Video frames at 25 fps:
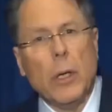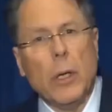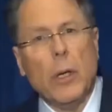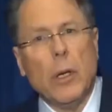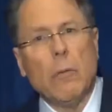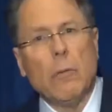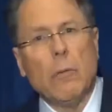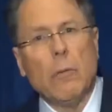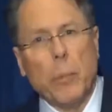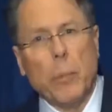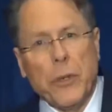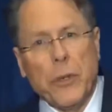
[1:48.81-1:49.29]

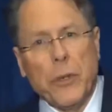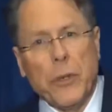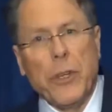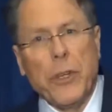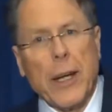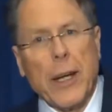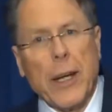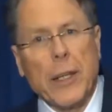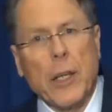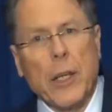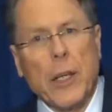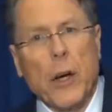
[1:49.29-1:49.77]
for
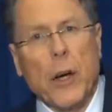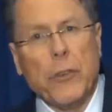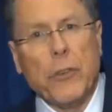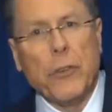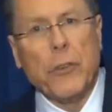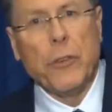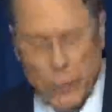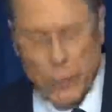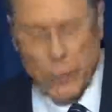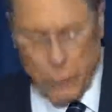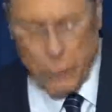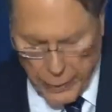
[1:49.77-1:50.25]
protecting our
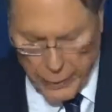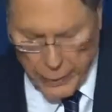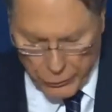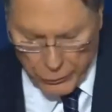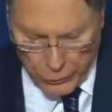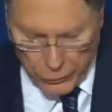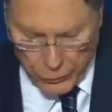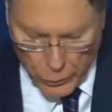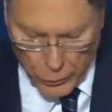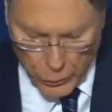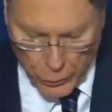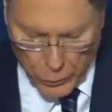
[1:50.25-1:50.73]
children at
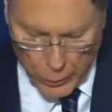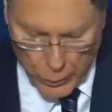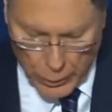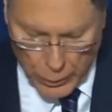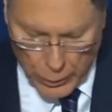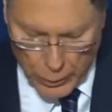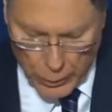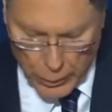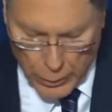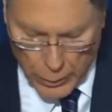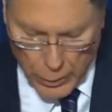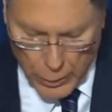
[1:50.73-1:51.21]

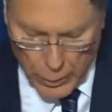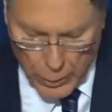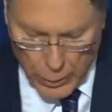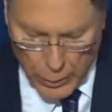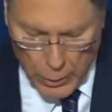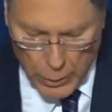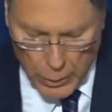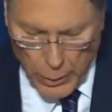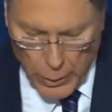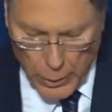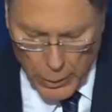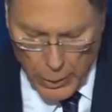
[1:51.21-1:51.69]
school.
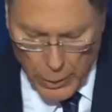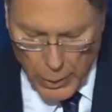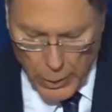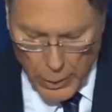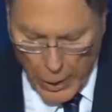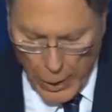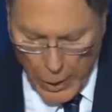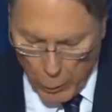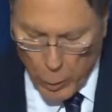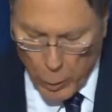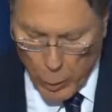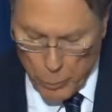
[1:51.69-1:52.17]

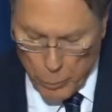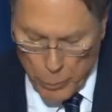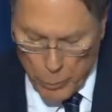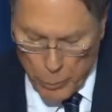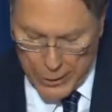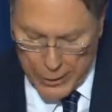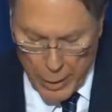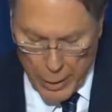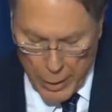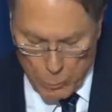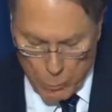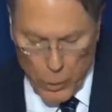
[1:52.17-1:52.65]
And we'll
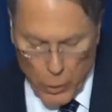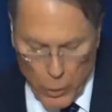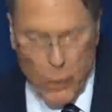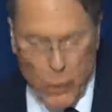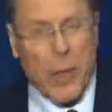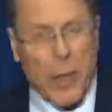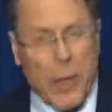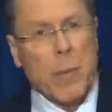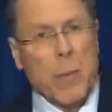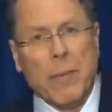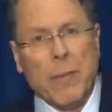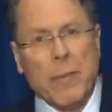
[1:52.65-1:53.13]
make that
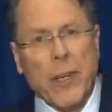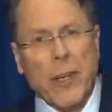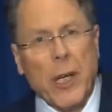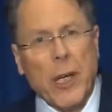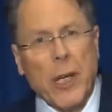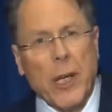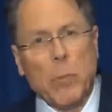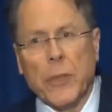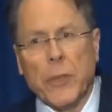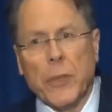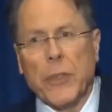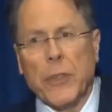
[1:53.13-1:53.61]
program
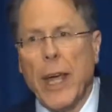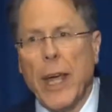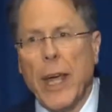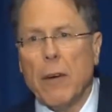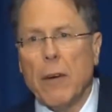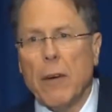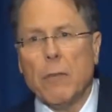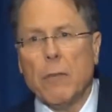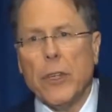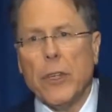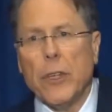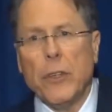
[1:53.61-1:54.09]
available to
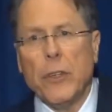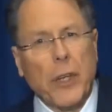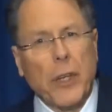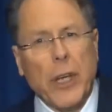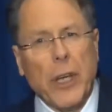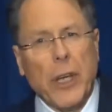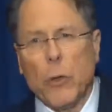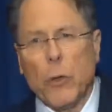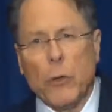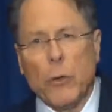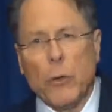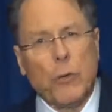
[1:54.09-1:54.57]
every
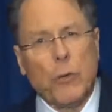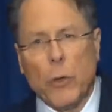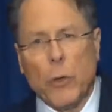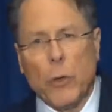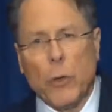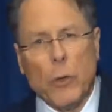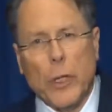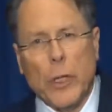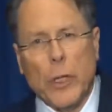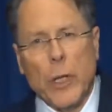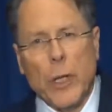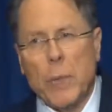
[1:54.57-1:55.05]
single
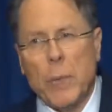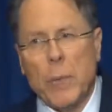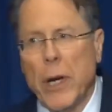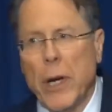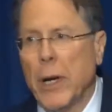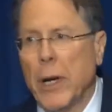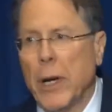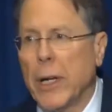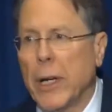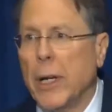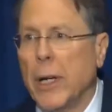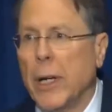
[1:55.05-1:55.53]
school in
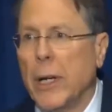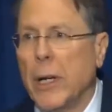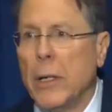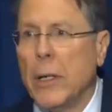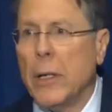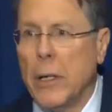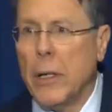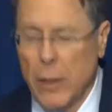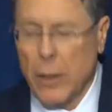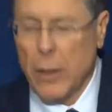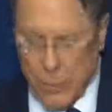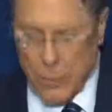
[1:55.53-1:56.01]
America
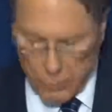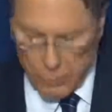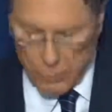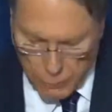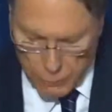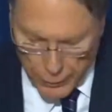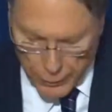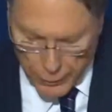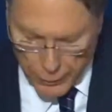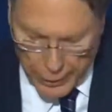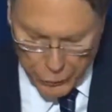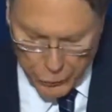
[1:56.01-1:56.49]

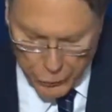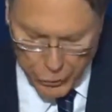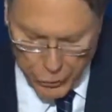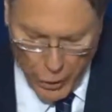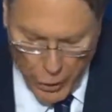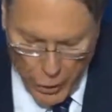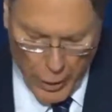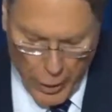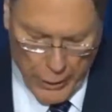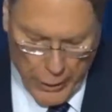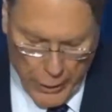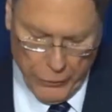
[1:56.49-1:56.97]
free of
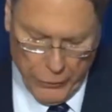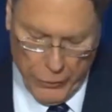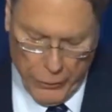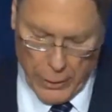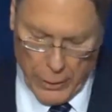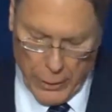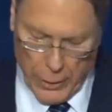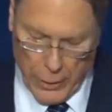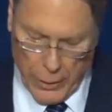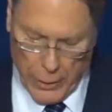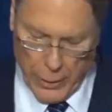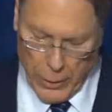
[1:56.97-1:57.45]

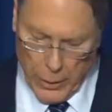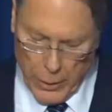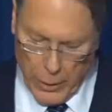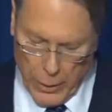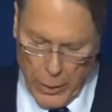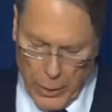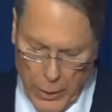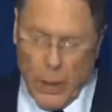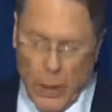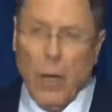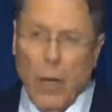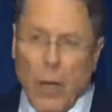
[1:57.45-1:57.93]
charge.
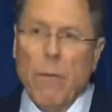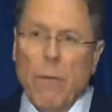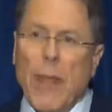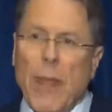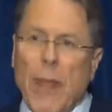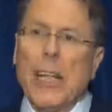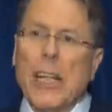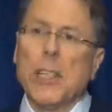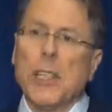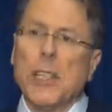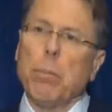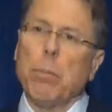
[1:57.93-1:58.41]

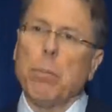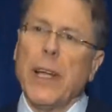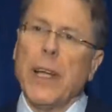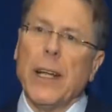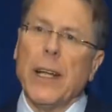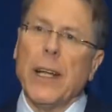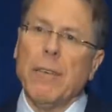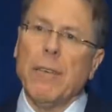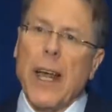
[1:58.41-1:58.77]
That's, That's a plan, plan of